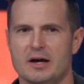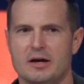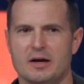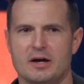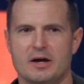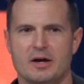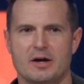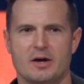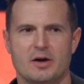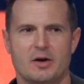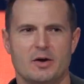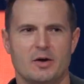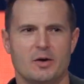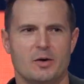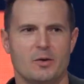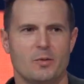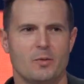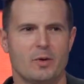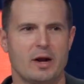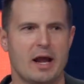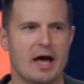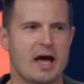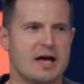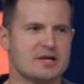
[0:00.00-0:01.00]
I
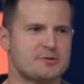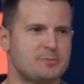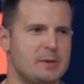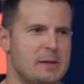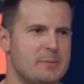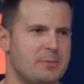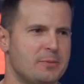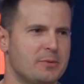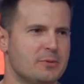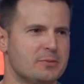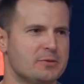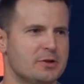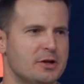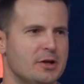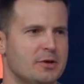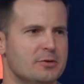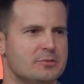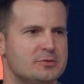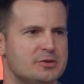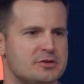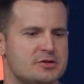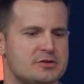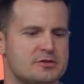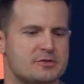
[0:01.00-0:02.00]
ask people,
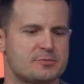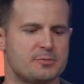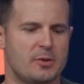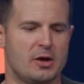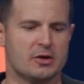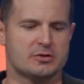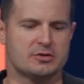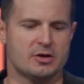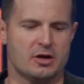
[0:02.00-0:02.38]
just small